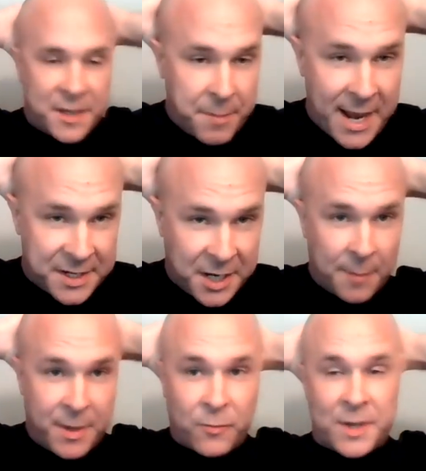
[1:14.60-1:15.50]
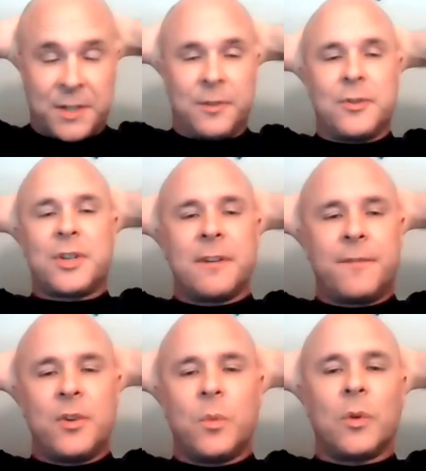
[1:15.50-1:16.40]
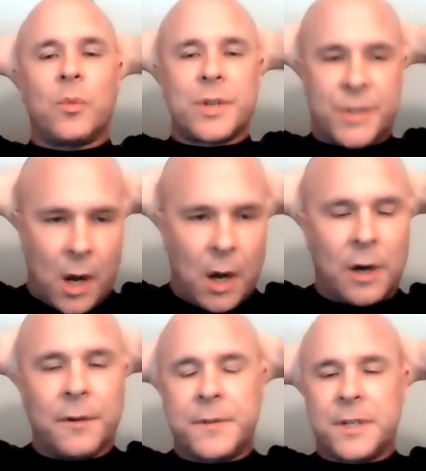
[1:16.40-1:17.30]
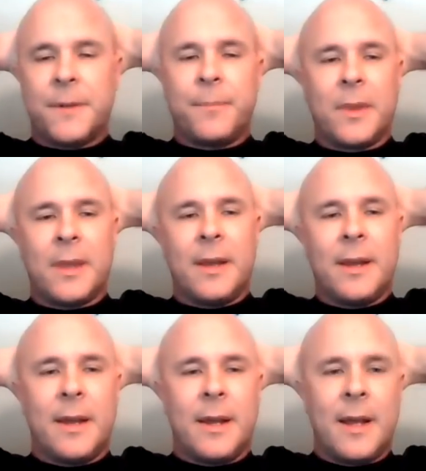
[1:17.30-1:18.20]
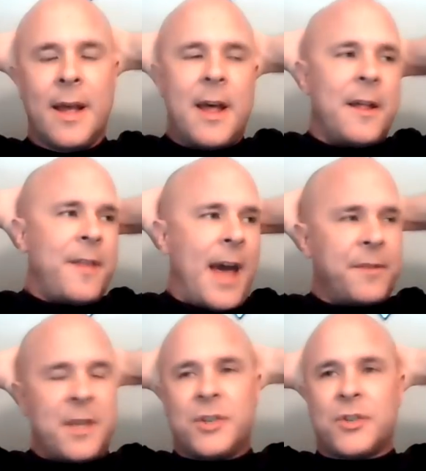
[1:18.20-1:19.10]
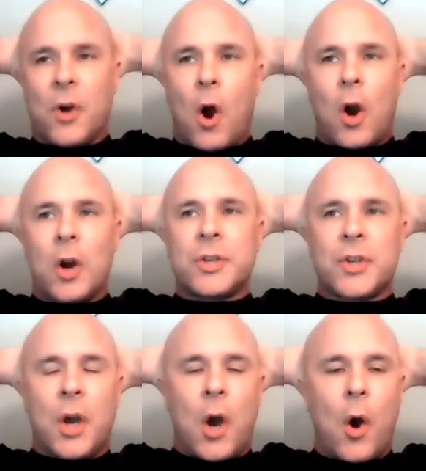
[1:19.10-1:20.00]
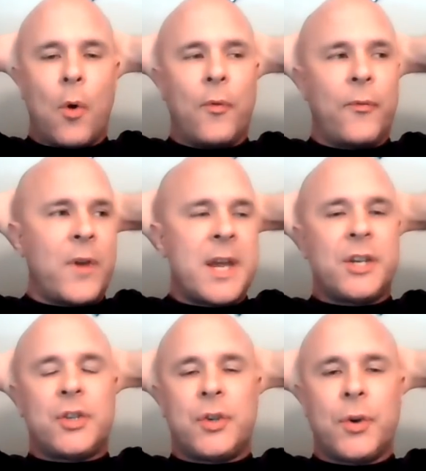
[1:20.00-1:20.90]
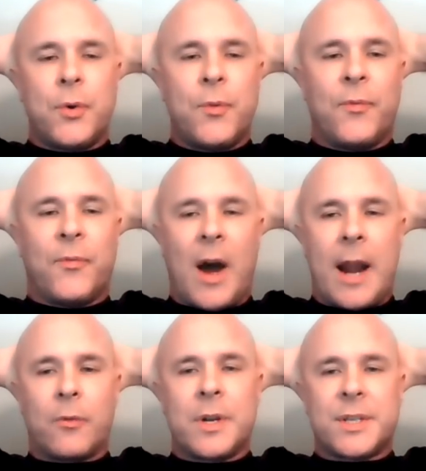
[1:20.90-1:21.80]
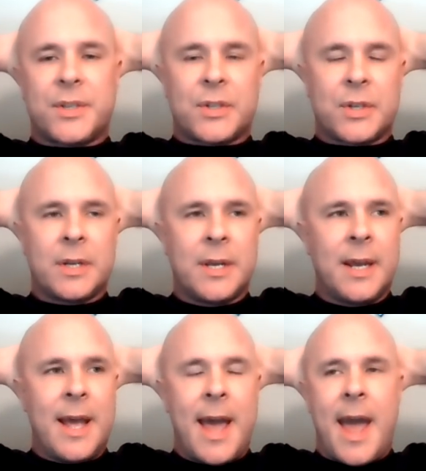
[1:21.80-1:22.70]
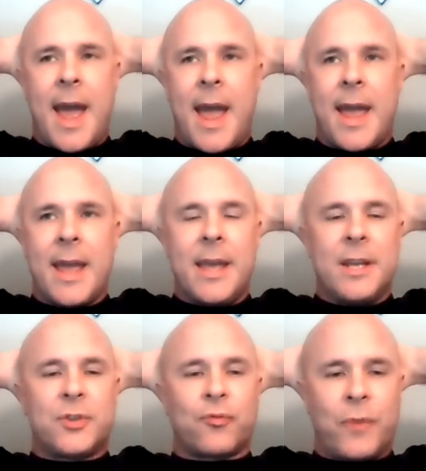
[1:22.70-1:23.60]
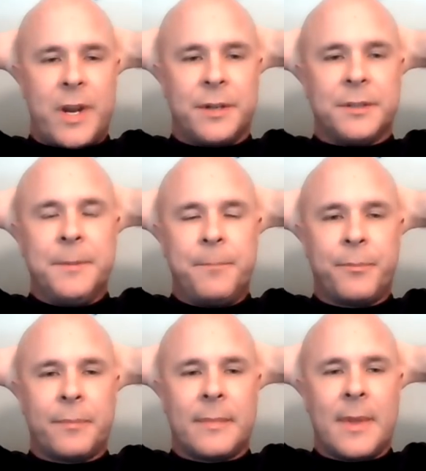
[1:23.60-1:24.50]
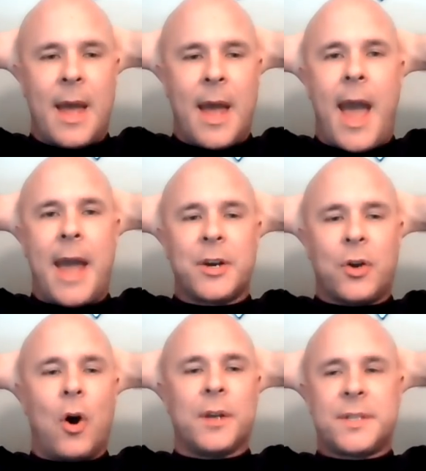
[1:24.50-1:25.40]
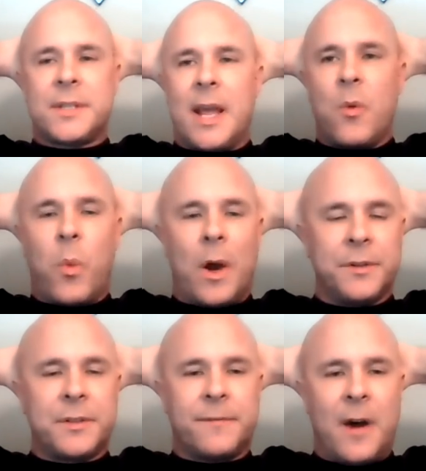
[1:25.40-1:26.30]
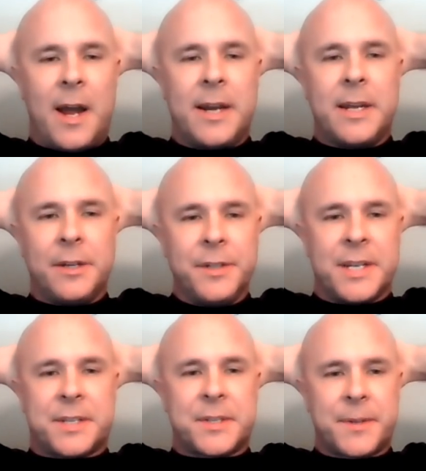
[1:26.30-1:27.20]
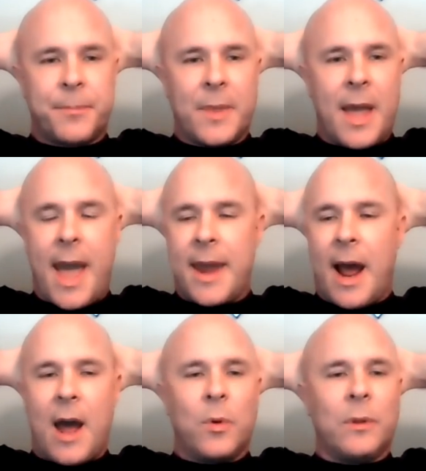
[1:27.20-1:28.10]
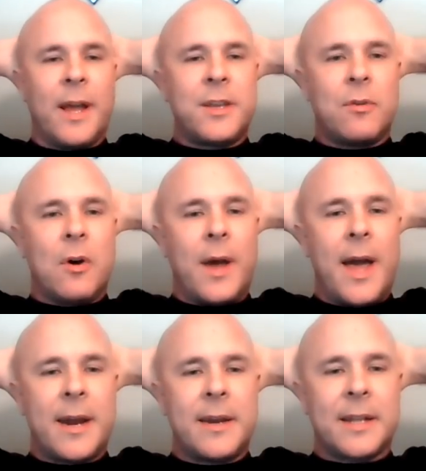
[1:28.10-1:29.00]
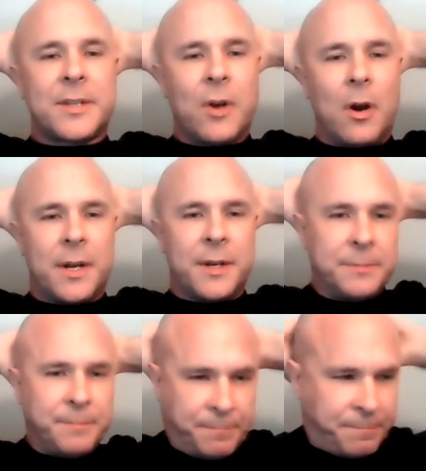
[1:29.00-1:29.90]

debate topic, resolution, if you will, resolved that the SARS CoV two virus is real and causes a well-defined illness. And I will let you go ahead and get started.